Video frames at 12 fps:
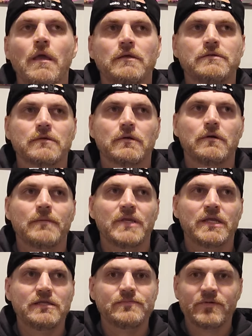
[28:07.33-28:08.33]
So I mean,
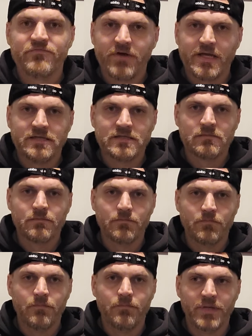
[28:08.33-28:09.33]
he's been fighting
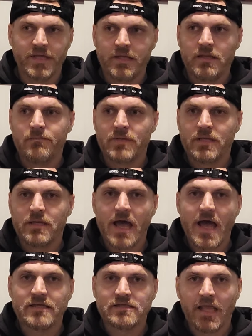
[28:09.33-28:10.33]
some big, big
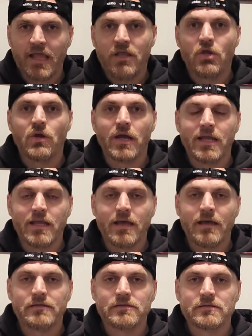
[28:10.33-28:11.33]
guys and great
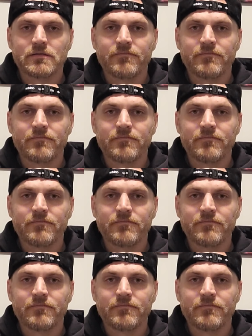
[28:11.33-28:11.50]
guys.